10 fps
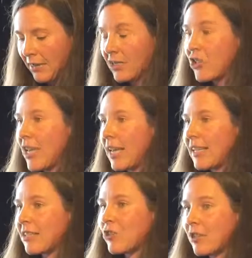that she
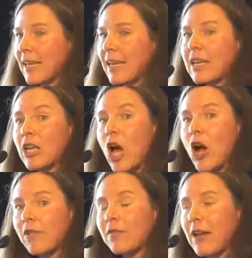has to staying
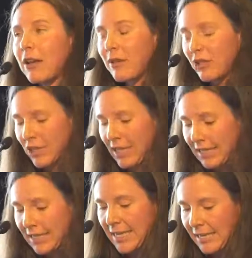alive now that she
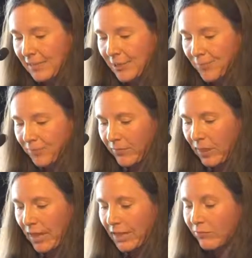has kids.
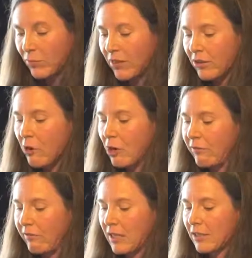And what the quote
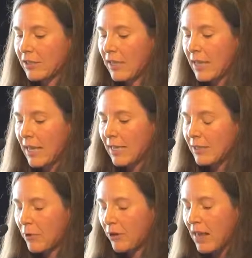reveals
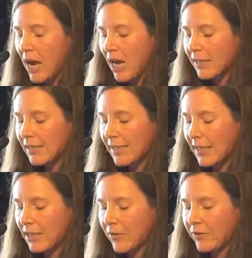is both a heightened
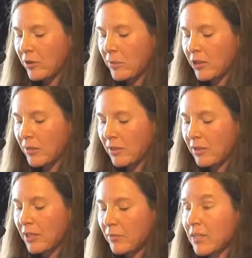sense of
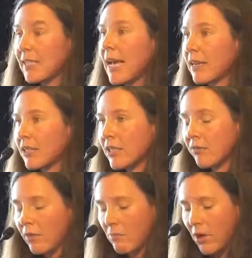responsibility and mortality
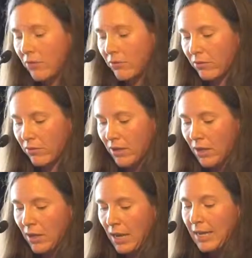with motherhood,
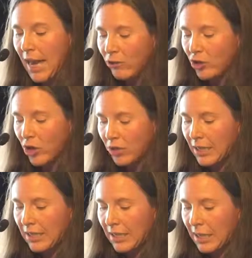and how
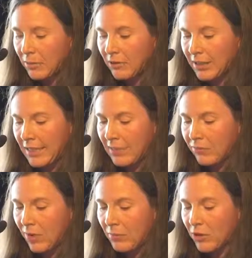joking enables these
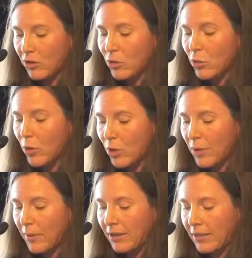women to
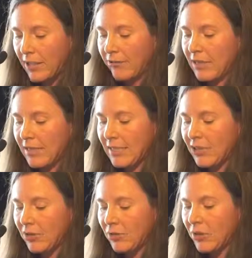talk about serious
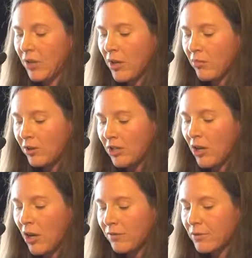issues which
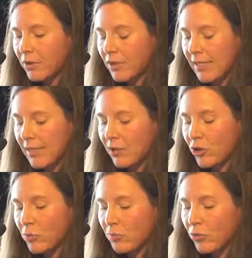are often
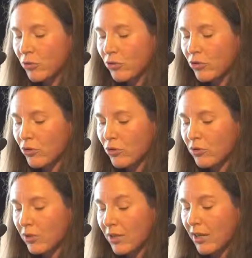considered taboo due to
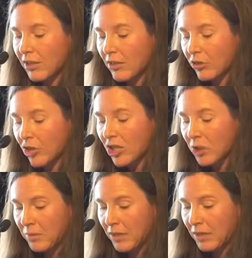societal
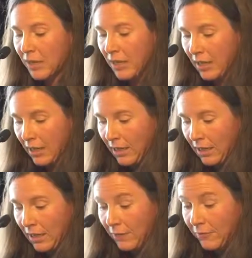judgment
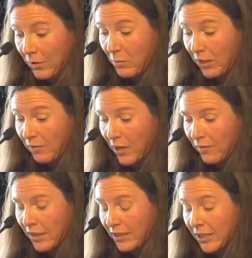female
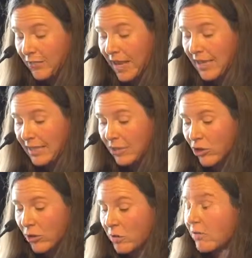firefighters face in
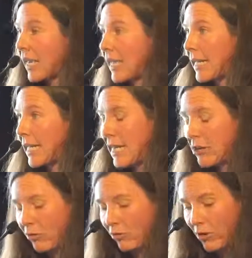terms of gaining
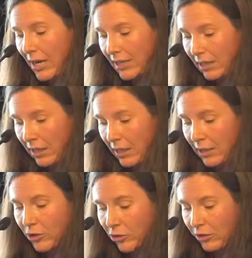equal rights
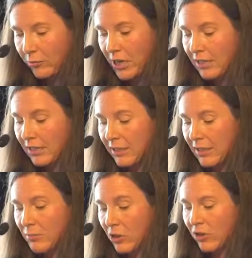during
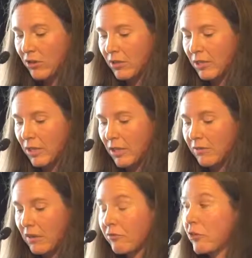pregnancy, maternity
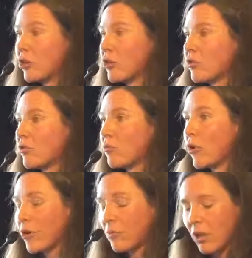leave, and return to
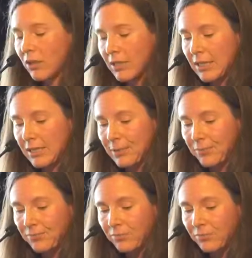work policies.